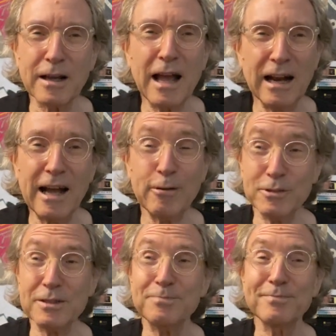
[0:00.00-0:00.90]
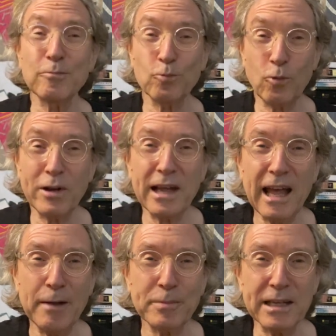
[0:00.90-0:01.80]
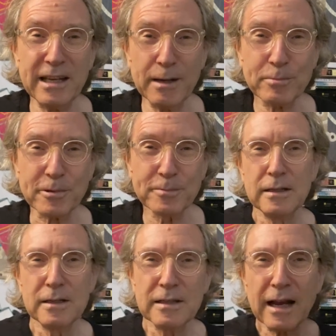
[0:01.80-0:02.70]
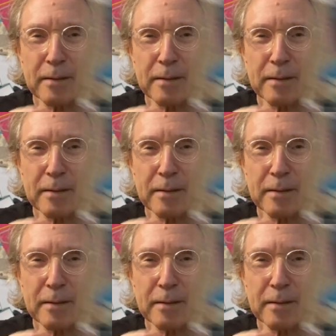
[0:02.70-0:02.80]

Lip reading: and I was one happy camper. Then I